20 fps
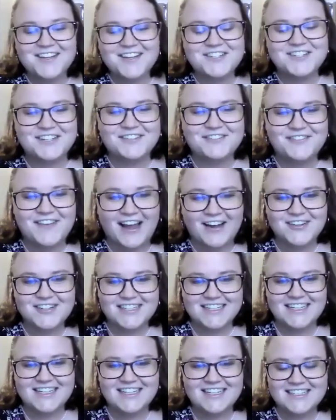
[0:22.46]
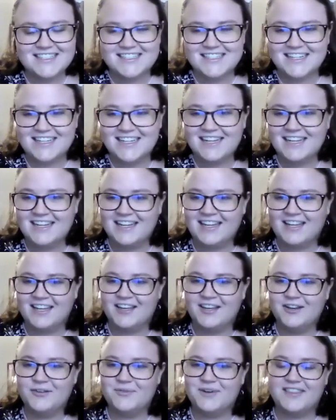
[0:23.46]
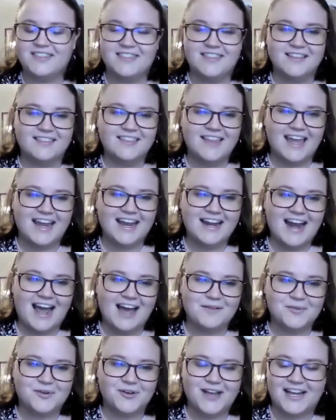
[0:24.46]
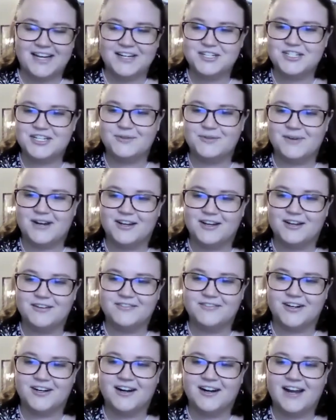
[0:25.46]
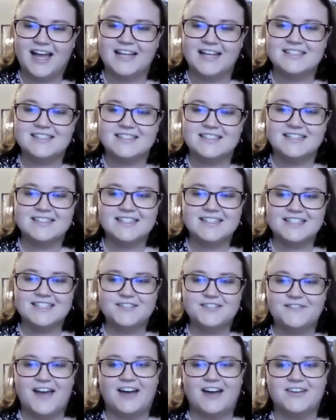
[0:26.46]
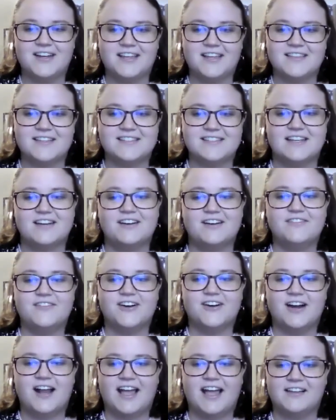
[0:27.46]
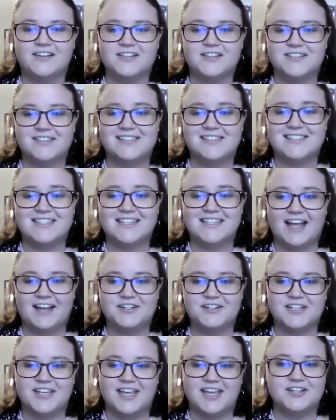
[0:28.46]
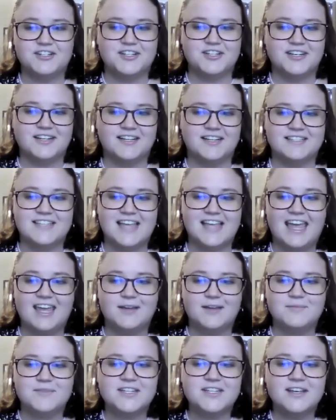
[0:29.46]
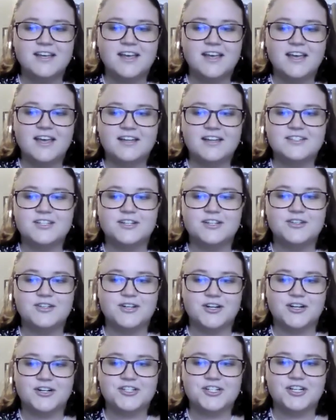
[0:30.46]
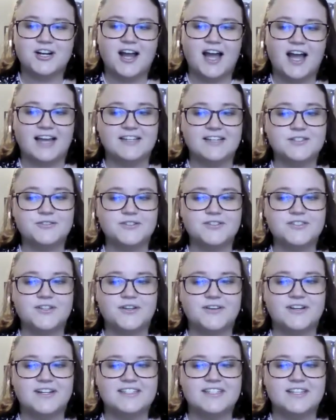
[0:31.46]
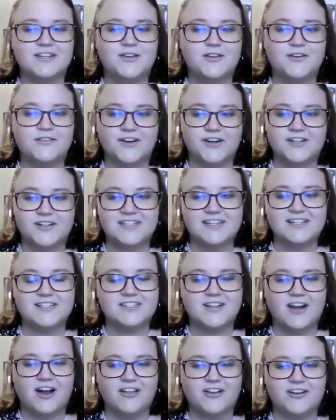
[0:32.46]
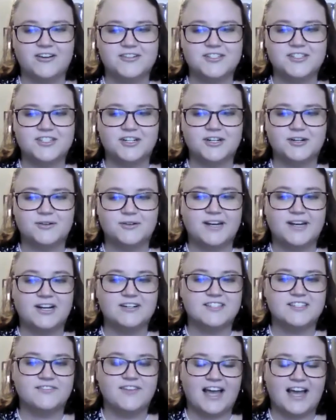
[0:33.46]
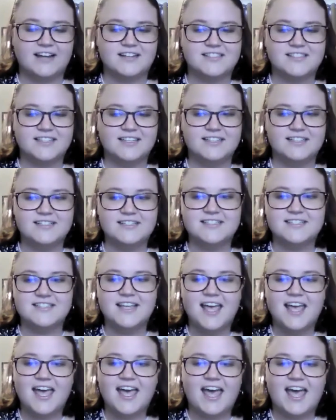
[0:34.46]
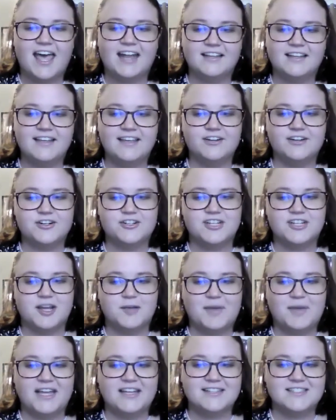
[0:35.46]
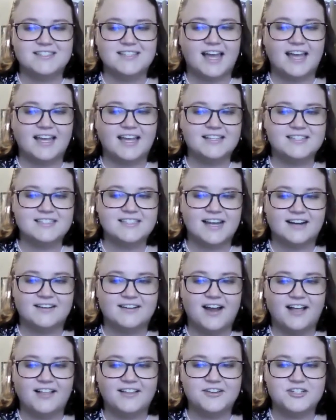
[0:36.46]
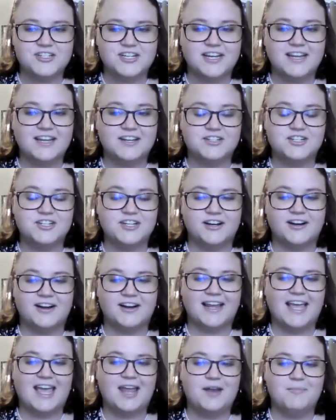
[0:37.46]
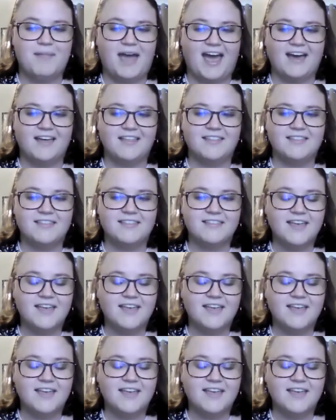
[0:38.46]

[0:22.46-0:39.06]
she founded CEE with the late Admiral H.G. Rickover, and since its founding, the Center for Excellence in Education has aimed to nurture high school students and university scholars to careers of excellence and leadership in science, technology, engineering, and math